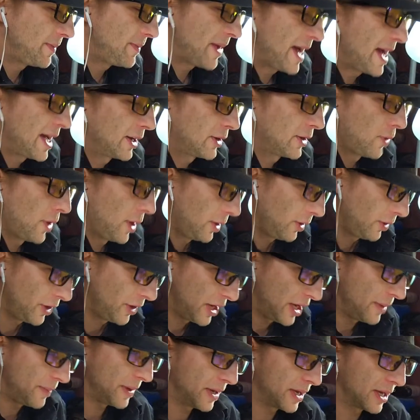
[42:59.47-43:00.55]
bad
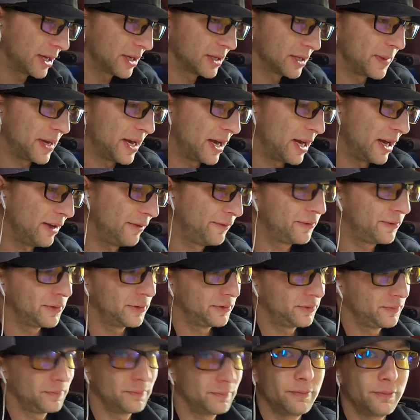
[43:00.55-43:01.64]
quality because my
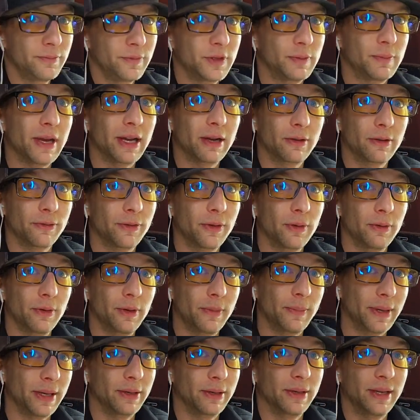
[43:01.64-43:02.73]
iPhone's microphone
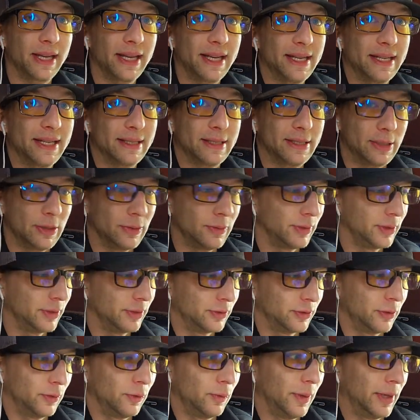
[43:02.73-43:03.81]
apparently isn't doing
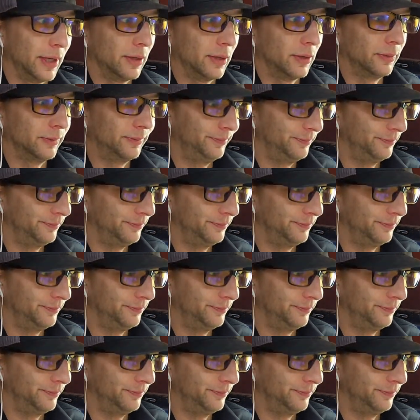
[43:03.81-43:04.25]
so well.